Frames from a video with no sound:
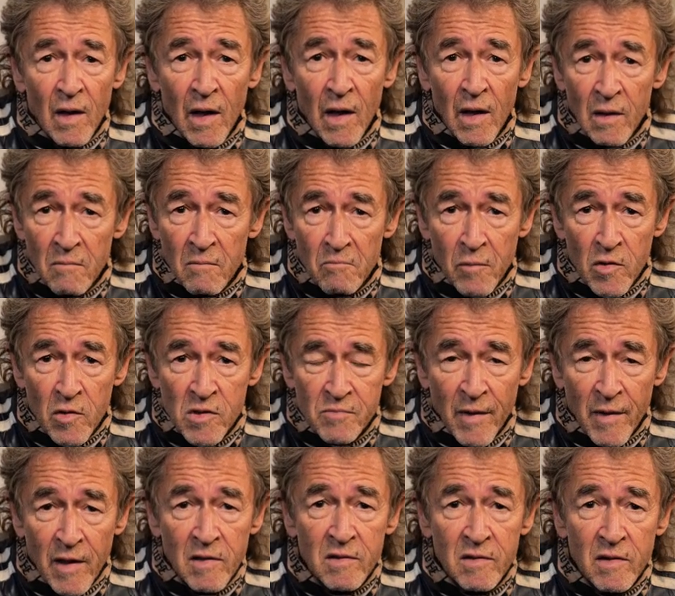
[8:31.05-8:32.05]
in
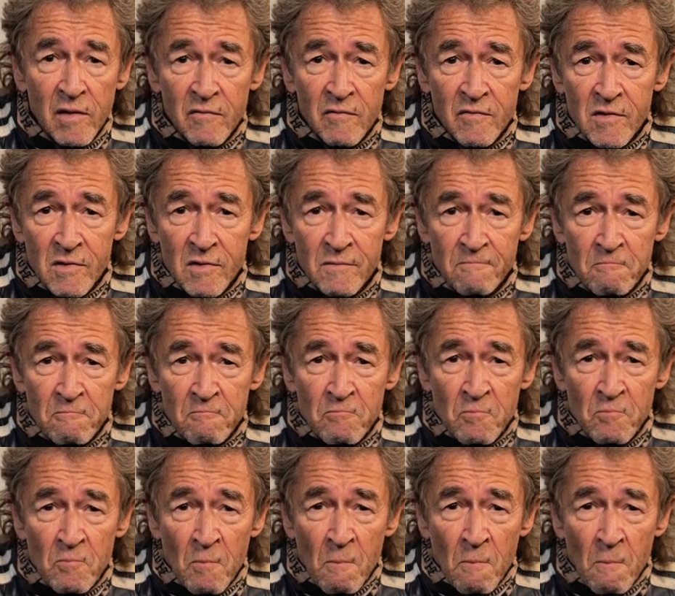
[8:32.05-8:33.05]
perspectives
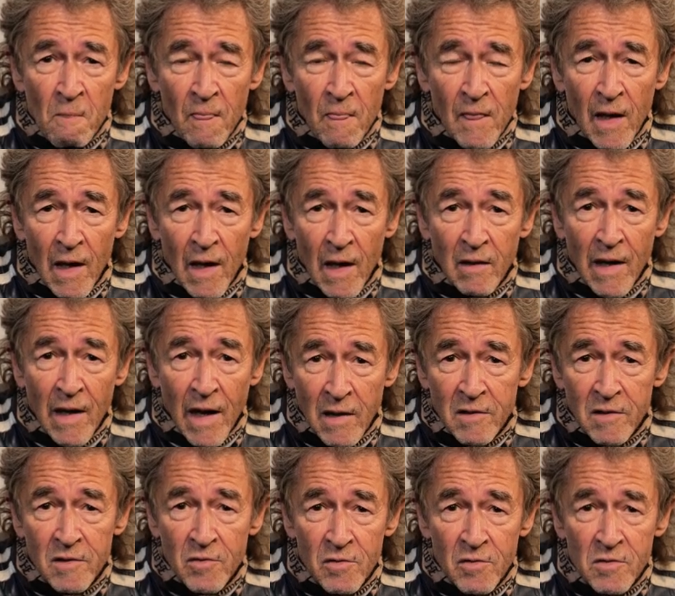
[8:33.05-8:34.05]
and
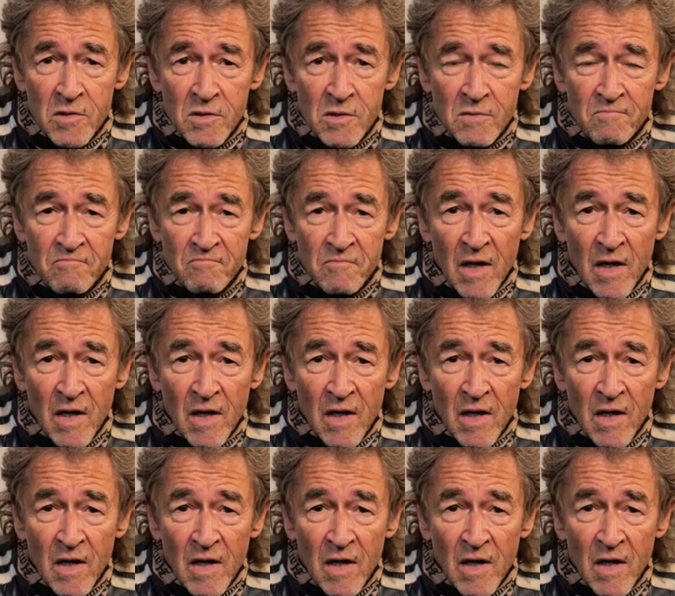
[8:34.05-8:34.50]
attitudes